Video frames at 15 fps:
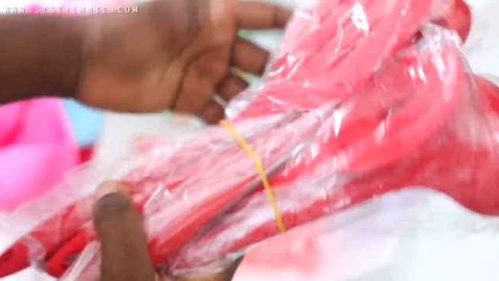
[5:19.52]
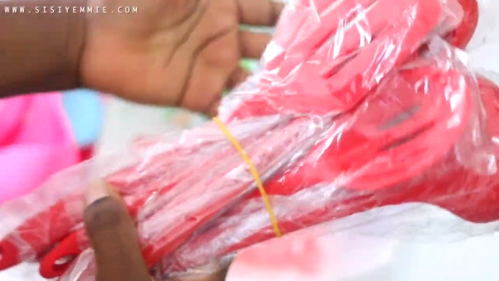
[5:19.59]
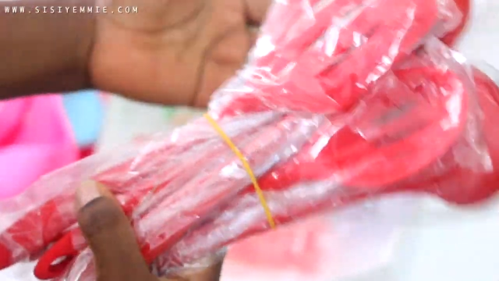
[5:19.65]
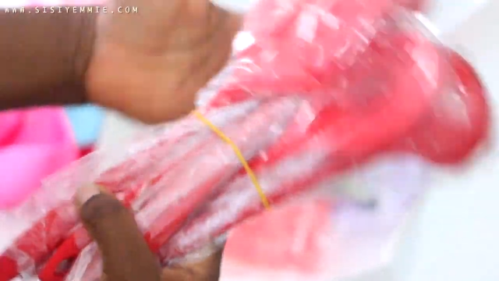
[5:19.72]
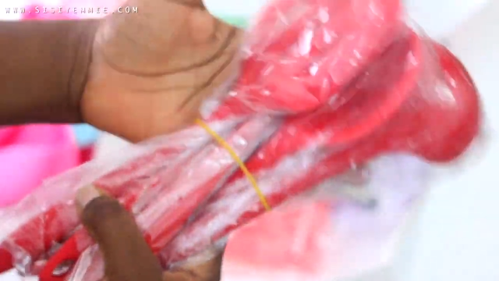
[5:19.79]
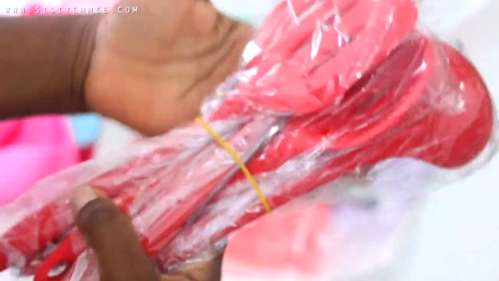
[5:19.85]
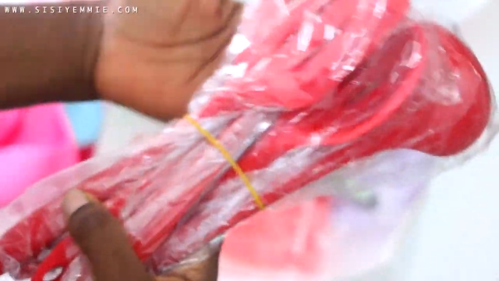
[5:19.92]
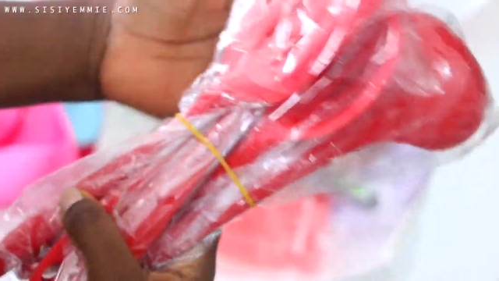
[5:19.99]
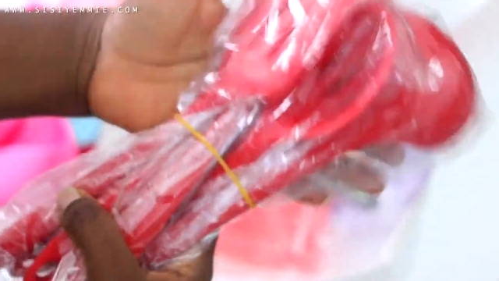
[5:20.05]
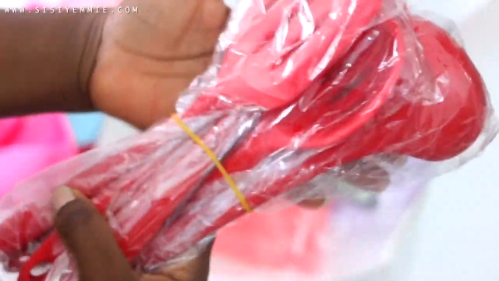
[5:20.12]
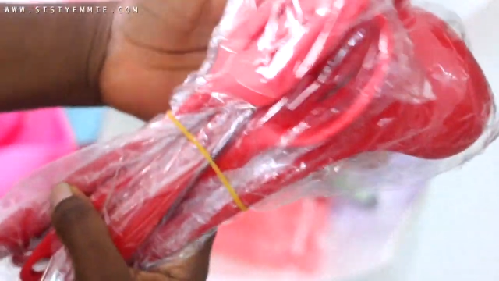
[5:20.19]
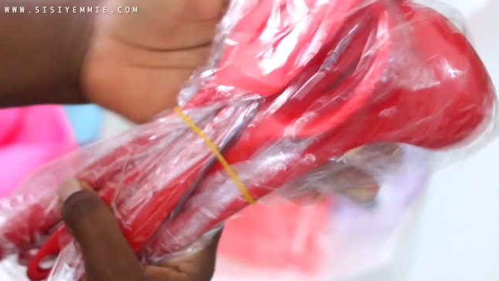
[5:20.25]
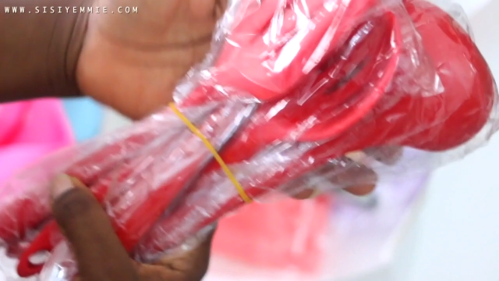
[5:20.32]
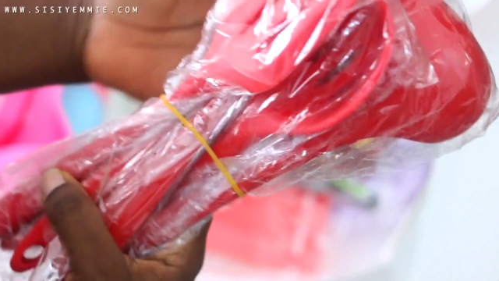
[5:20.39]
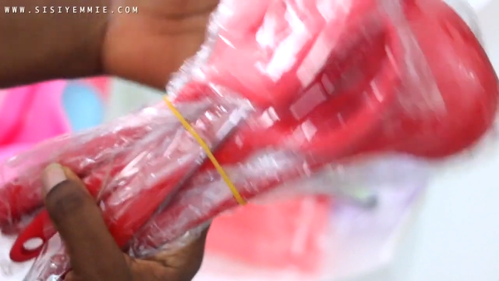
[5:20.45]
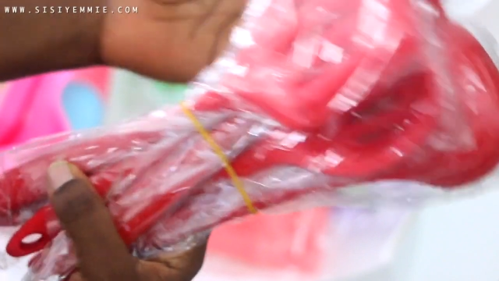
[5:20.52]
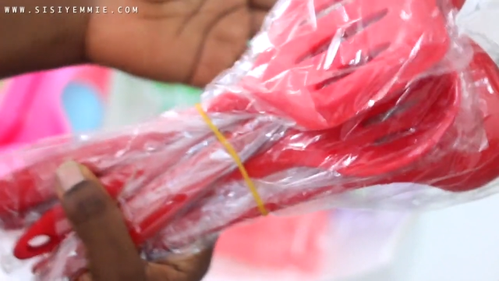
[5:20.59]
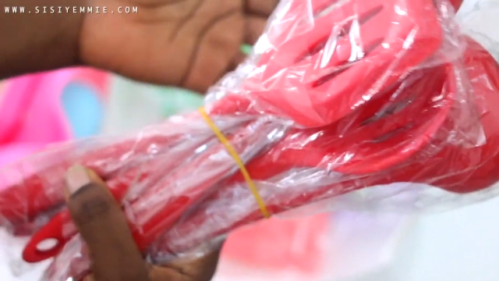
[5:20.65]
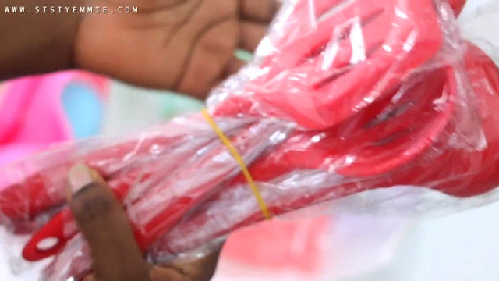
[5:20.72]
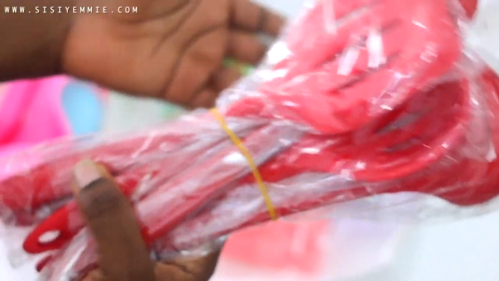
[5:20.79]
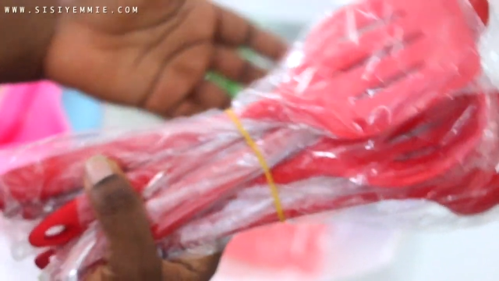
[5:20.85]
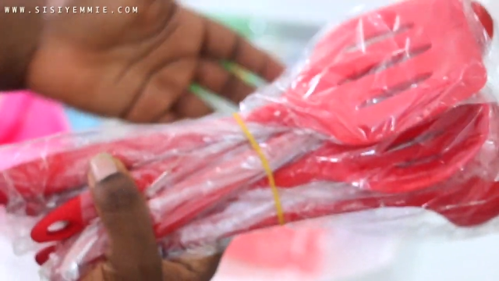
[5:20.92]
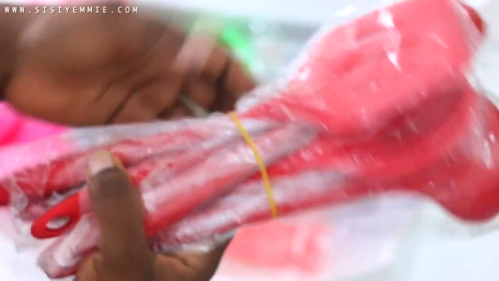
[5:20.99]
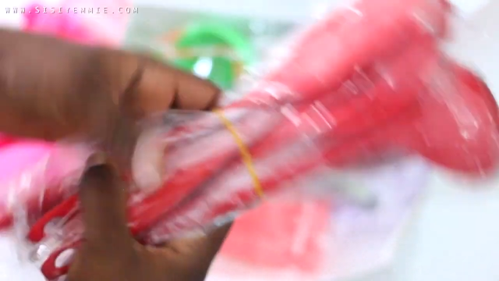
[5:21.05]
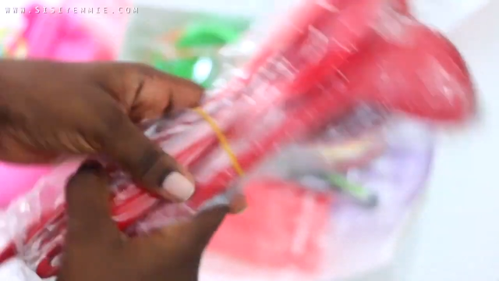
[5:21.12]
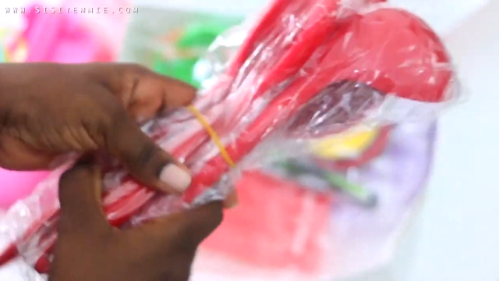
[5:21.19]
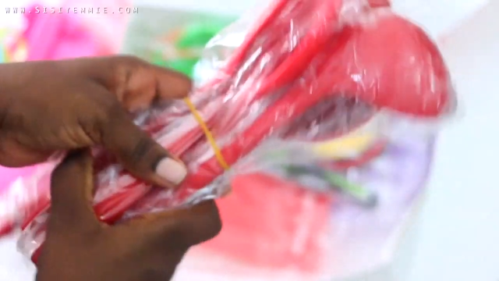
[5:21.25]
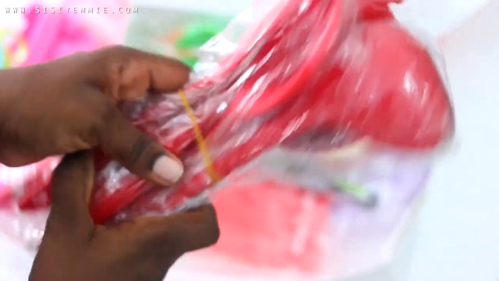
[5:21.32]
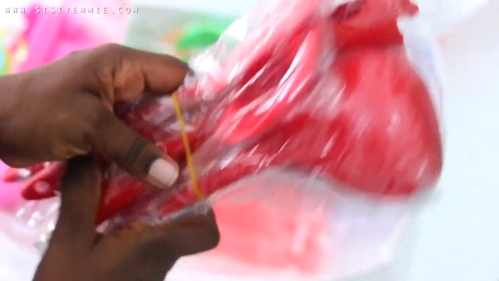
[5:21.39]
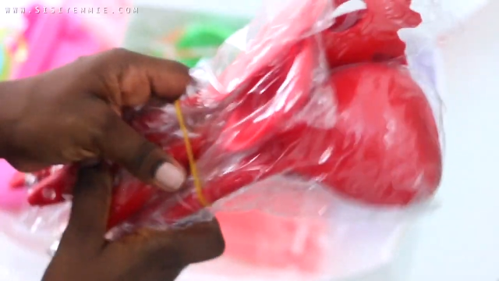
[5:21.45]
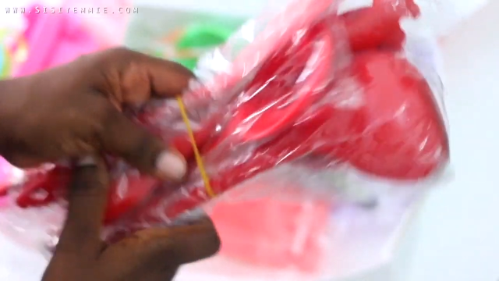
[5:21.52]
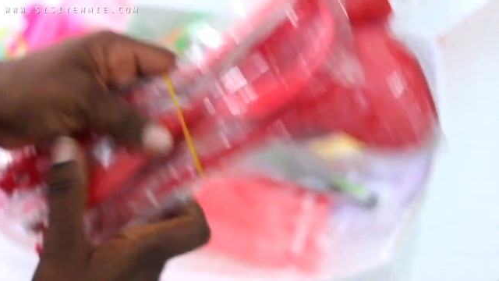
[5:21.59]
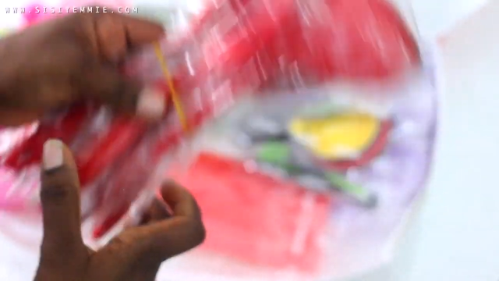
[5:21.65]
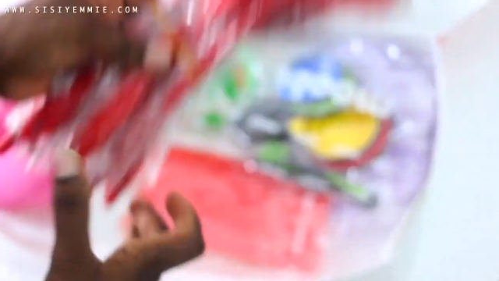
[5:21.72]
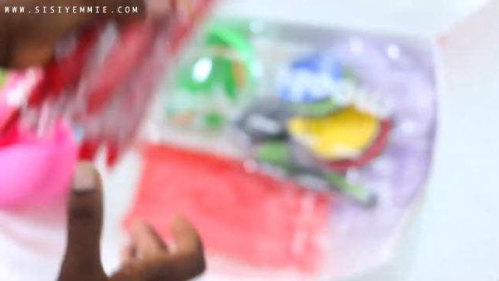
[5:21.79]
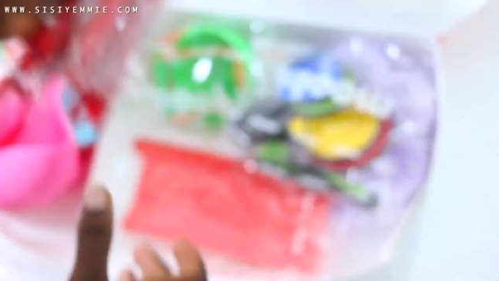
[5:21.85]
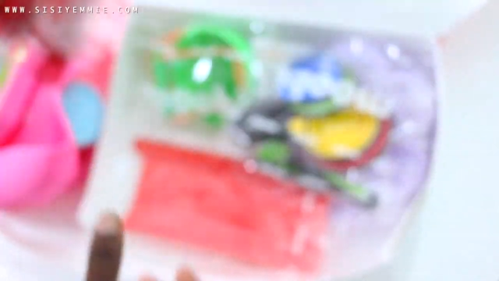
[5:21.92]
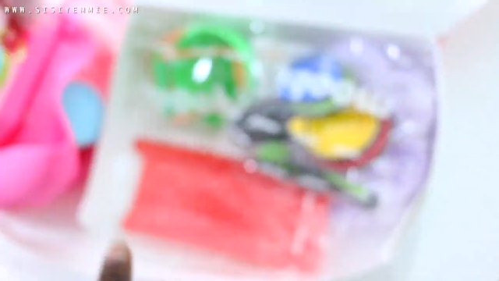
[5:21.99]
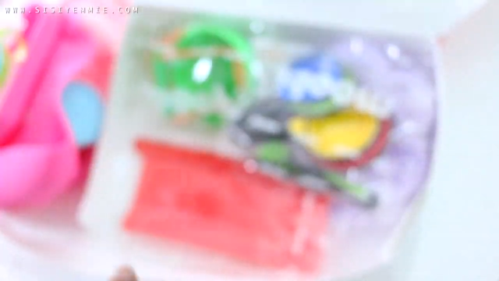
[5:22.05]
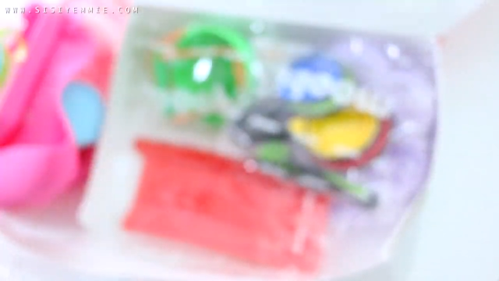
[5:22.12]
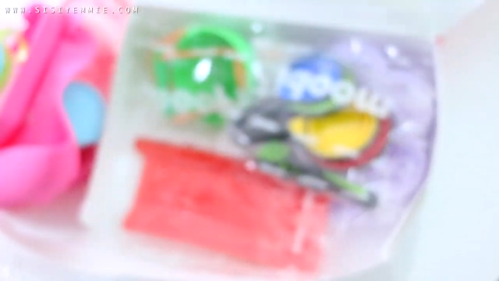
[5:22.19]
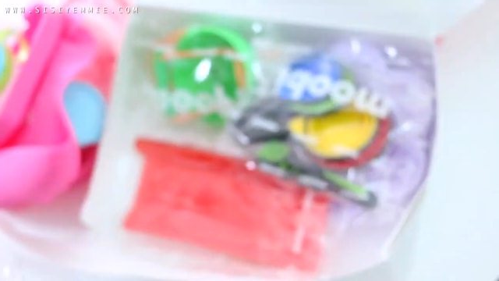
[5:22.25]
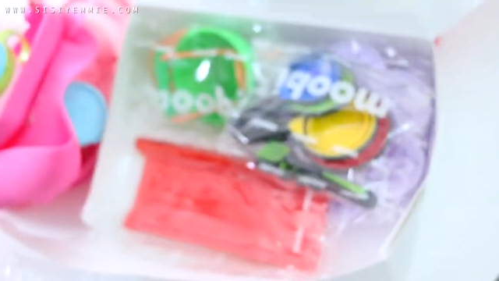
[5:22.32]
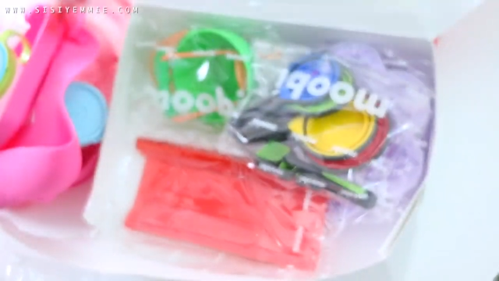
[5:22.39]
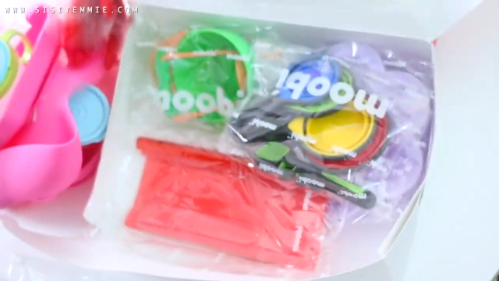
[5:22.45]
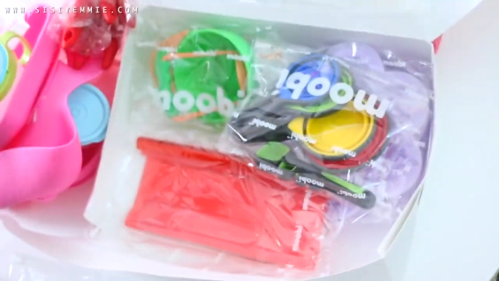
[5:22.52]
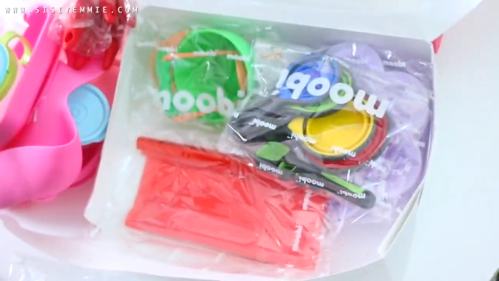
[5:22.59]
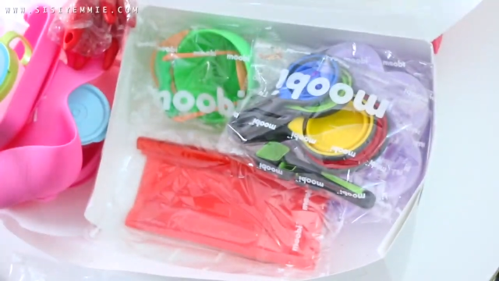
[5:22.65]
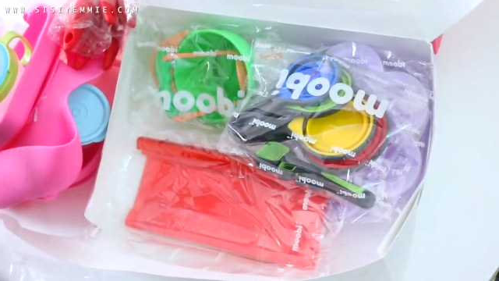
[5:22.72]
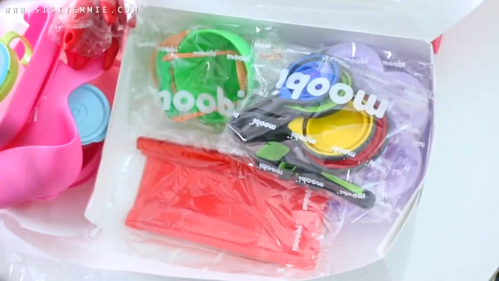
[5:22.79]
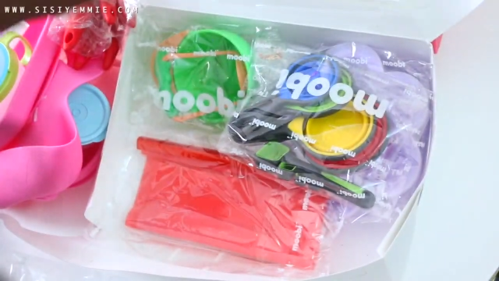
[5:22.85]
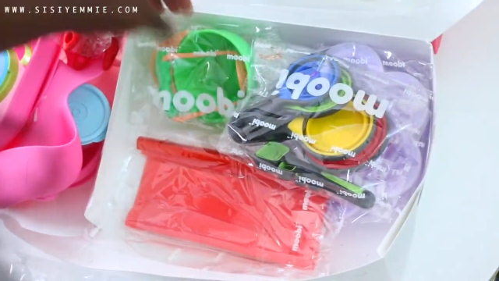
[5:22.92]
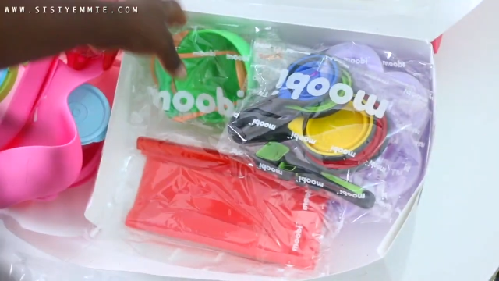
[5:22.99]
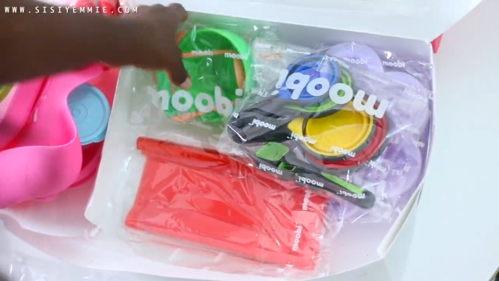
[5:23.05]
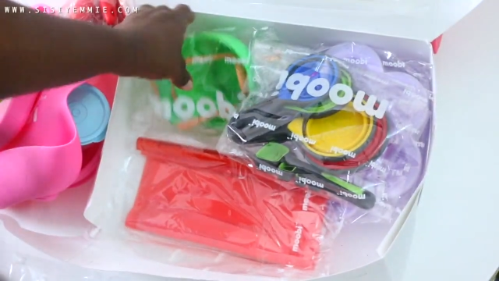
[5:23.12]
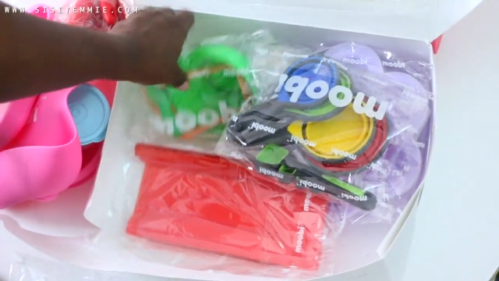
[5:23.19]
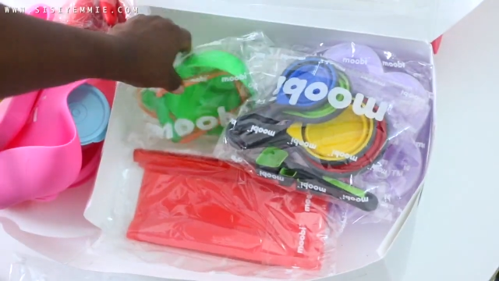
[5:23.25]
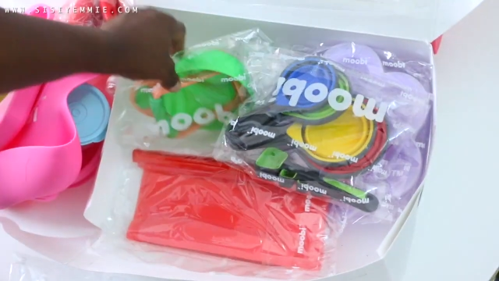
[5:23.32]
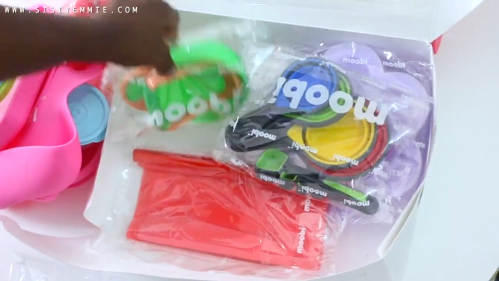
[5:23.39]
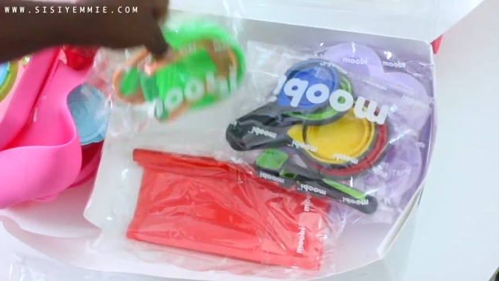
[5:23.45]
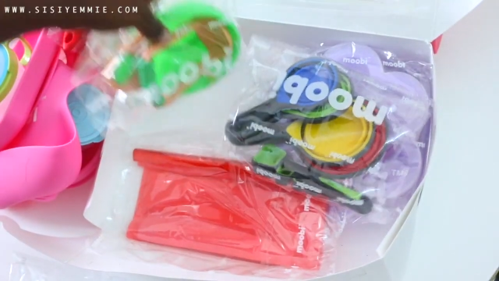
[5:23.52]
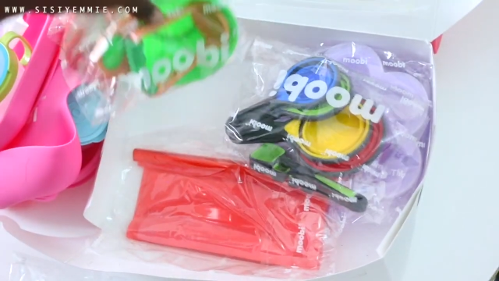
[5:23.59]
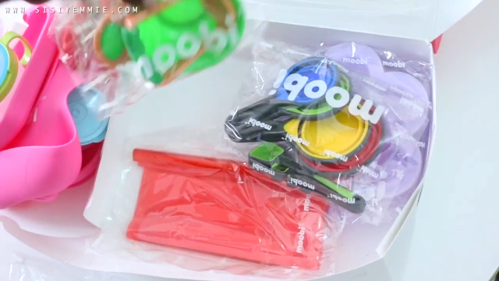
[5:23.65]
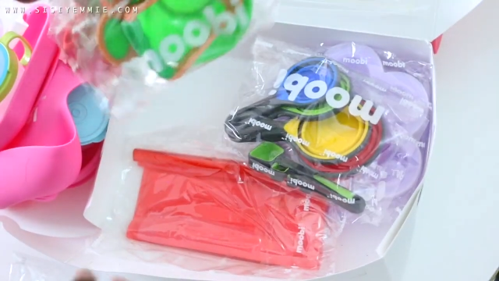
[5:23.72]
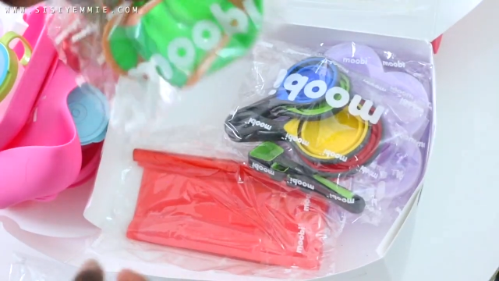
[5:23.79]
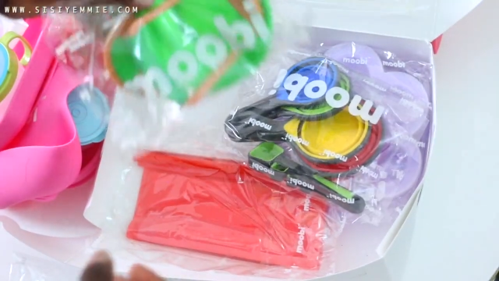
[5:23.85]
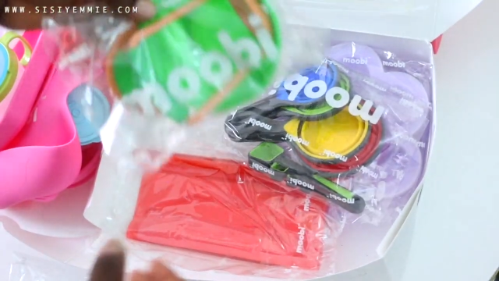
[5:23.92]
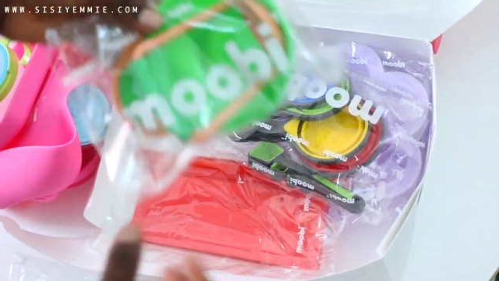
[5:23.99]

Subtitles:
[unreadable: no face in view]